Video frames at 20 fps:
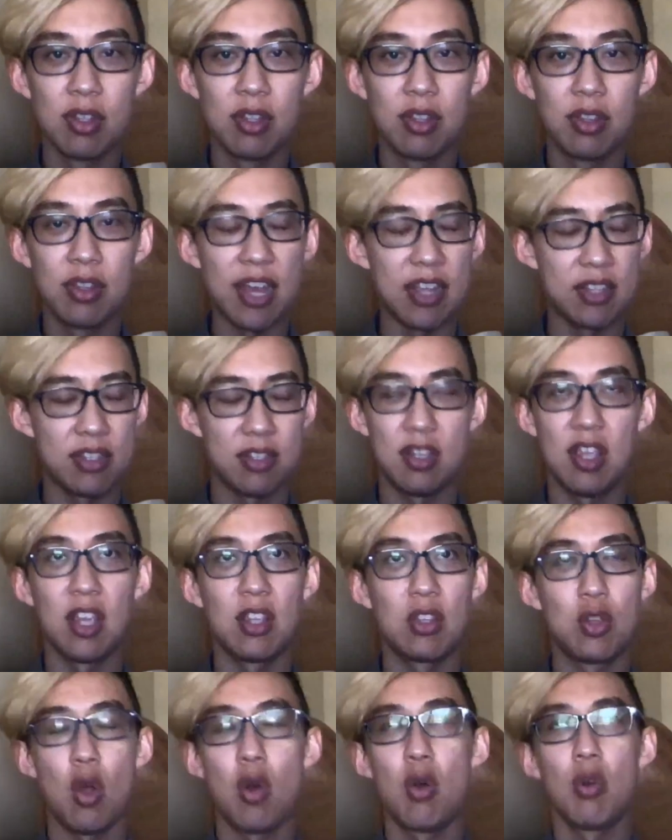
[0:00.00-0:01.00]
That's
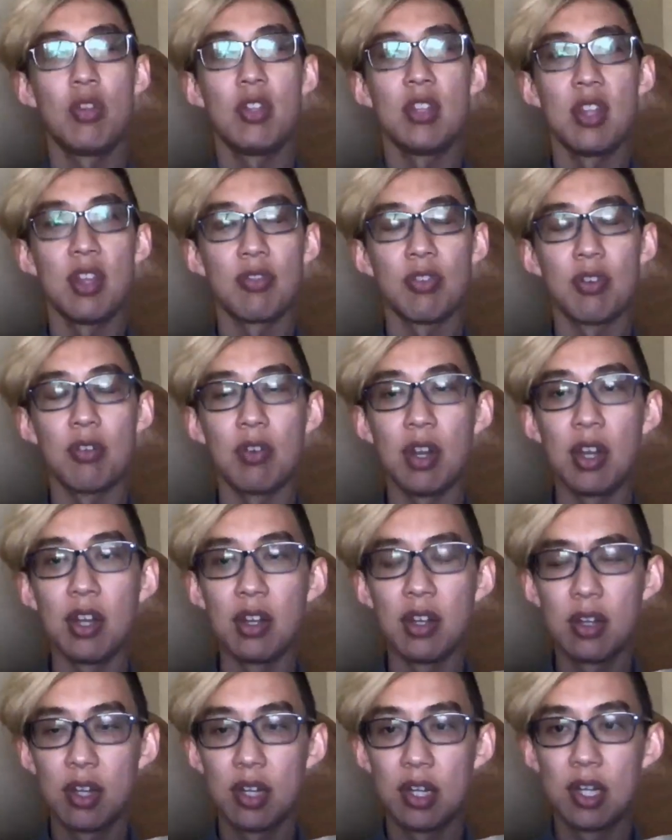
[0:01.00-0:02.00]
like totally different, right?
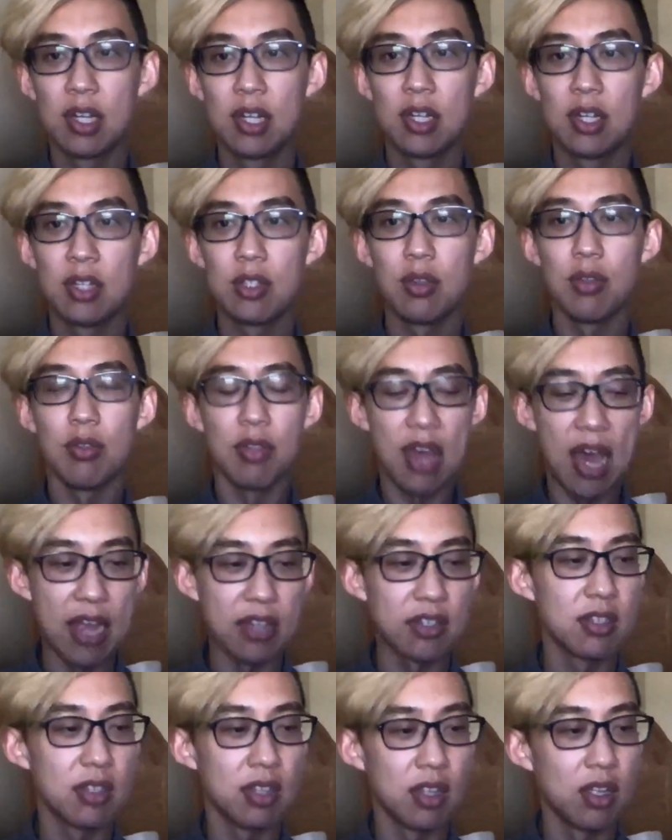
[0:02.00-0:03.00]
So
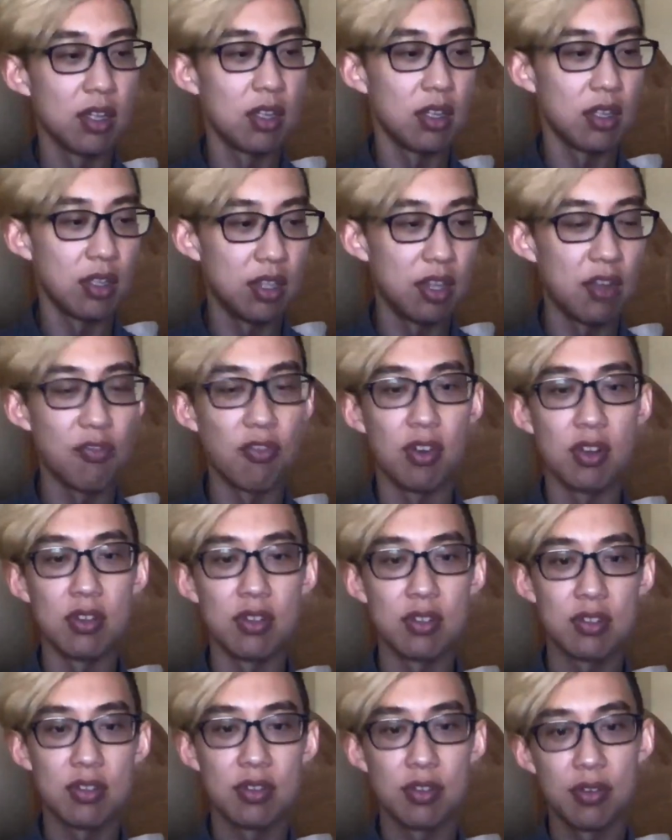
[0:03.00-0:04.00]
that's the
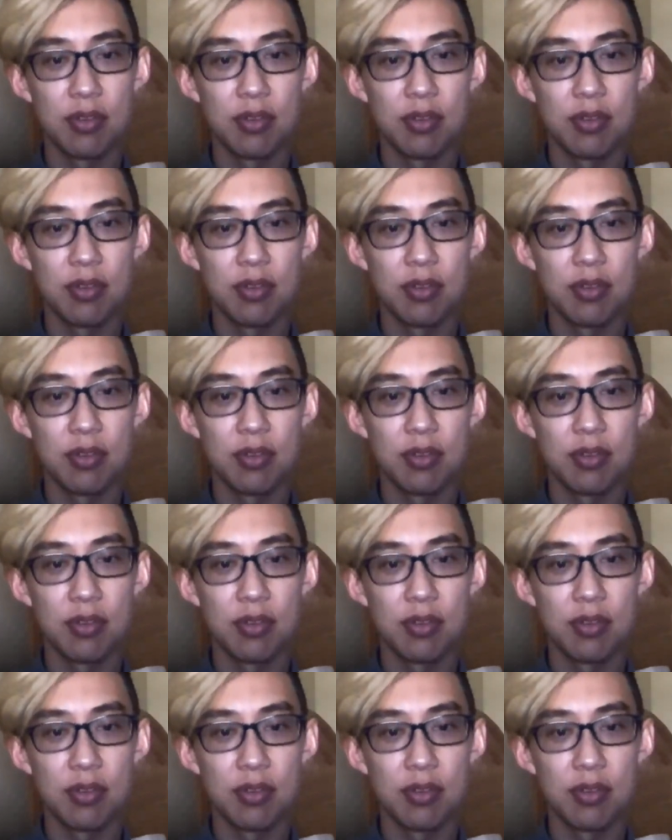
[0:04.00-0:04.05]
difference.